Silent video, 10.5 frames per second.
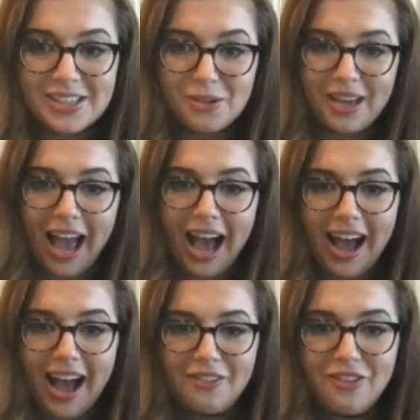So we
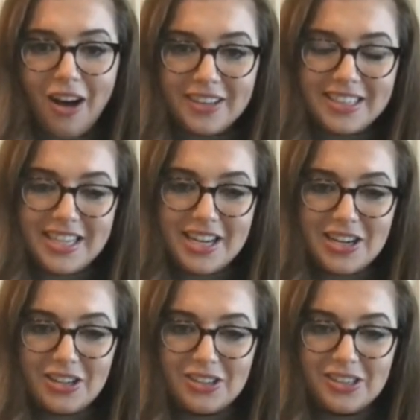have
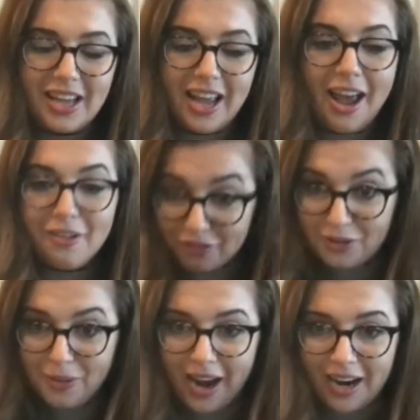volunteers
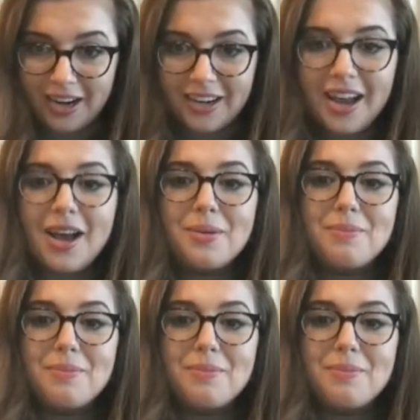everywhere